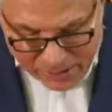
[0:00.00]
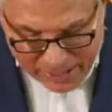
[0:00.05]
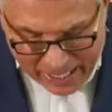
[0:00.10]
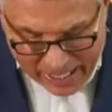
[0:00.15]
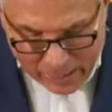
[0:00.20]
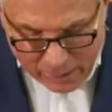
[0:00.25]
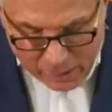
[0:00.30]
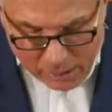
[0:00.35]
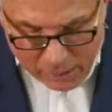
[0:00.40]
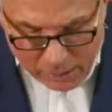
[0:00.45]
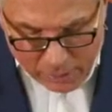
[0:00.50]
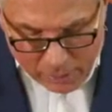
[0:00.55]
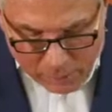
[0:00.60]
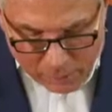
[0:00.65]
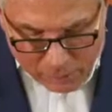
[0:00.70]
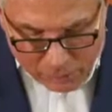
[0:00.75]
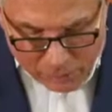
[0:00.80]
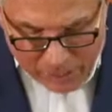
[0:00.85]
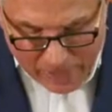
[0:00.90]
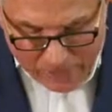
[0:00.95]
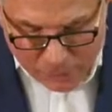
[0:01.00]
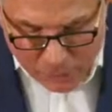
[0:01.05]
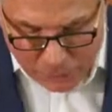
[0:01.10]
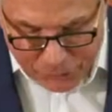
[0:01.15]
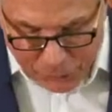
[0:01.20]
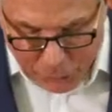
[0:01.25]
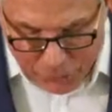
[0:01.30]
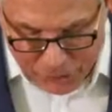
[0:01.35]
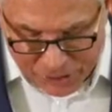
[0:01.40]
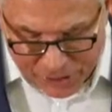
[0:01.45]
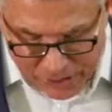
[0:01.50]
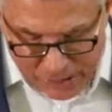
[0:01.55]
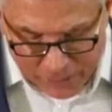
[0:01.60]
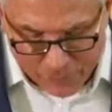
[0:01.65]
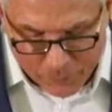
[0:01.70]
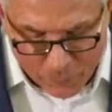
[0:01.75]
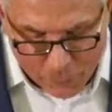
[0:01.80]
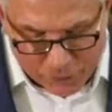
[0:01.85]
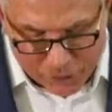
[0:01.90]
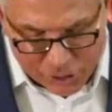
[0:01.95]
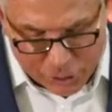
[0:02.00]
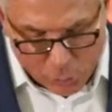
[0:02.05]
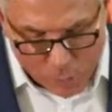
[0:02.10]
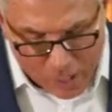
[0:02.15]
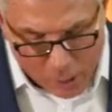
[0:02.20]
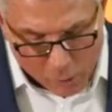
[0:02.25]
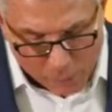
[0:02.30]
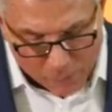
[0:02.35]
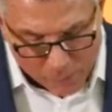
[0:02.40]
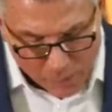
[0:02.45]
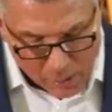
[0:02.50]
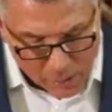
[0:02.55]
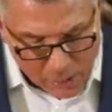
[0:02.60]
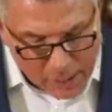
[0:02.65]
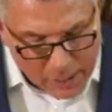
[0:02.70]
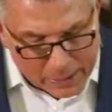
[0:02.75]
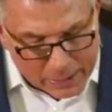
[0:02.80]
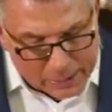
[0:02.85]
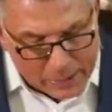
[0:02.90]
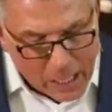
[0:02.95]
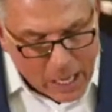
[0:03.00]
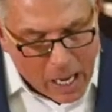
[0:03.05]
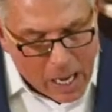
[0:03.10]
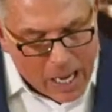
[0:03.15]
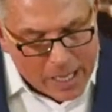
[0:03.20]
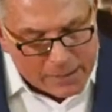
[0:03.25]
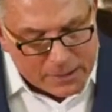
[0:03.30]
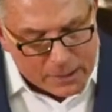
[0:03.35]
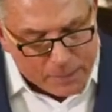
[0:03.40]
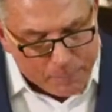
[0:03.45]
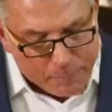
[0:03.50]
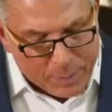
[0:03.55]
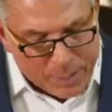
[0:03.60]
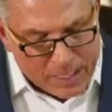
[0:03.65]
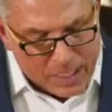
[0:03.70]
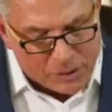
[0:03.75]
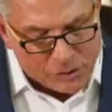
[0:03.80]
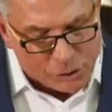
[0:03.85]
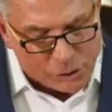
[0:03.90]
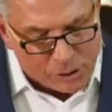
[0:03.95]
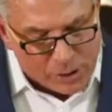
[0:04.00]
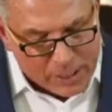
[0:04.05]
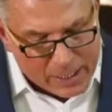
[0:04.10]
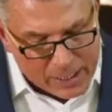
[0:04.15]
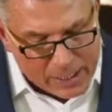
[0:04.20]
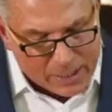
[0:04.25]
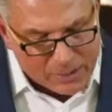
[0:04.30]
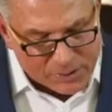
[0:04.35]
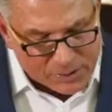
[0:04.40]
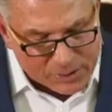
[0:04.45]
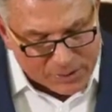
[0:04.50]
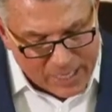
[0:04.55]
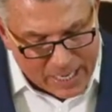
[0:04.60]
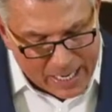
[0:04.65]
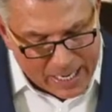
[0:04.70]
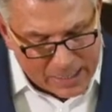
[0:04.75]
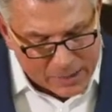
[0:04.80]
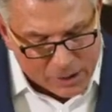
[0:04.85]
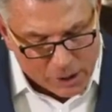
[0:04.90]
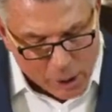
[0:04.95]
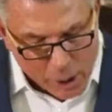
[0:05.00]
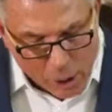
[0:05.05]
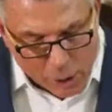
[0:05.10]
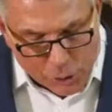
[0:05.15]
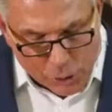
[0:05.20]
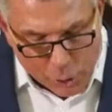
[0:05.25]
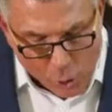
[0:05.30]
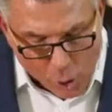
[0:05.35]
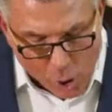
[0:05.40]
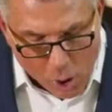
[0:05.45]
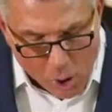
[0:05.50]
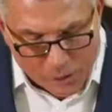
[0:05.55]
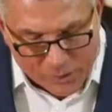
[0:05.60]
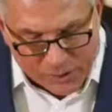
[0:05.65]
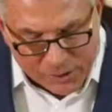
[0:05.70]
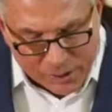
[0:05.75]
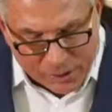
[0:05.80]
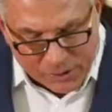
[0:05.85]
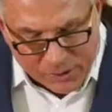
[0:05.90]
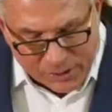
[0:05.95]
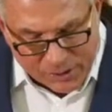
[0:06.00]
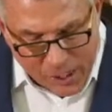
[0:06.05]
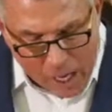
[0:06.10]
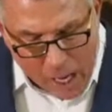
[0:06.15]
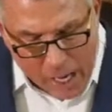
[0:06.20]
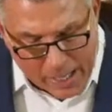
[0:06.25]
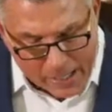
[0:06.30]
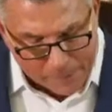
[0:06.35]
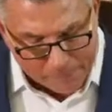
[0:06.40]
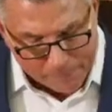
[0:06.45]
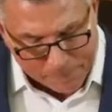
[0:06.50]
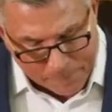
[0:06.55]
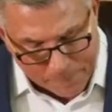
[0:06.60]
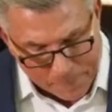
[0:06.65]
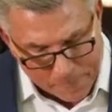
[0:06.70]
tent, chapter 13, verse 12. Lot pitched his tent towards Sodom.